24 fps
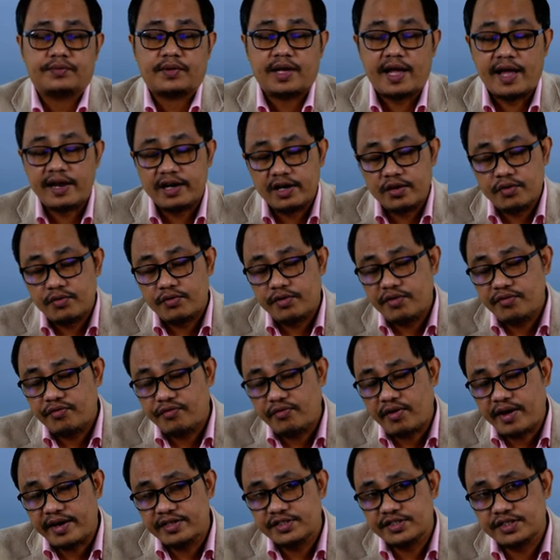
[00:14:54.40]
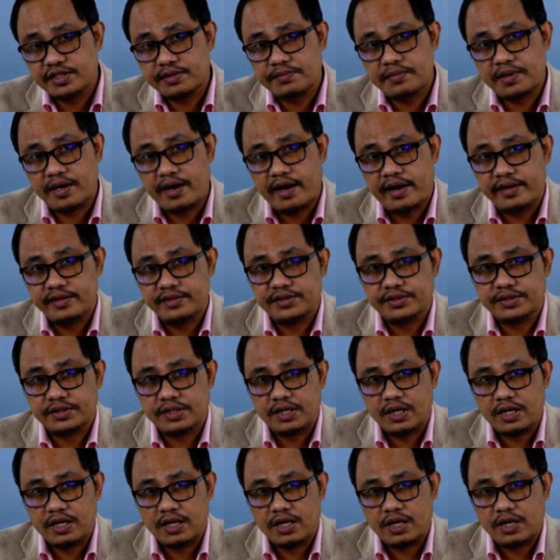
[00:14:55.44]
And if I summarize
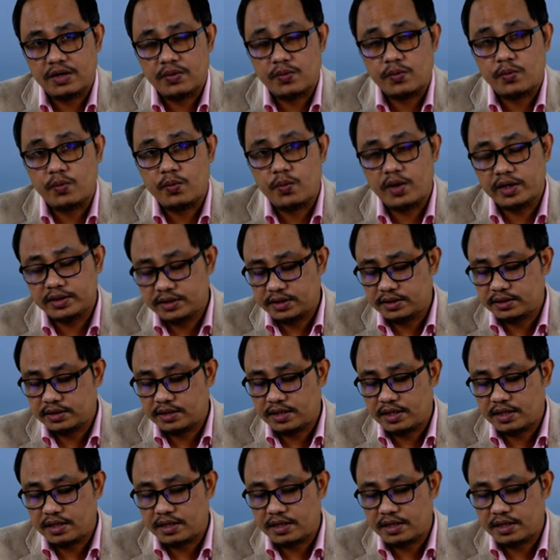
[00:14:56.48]
what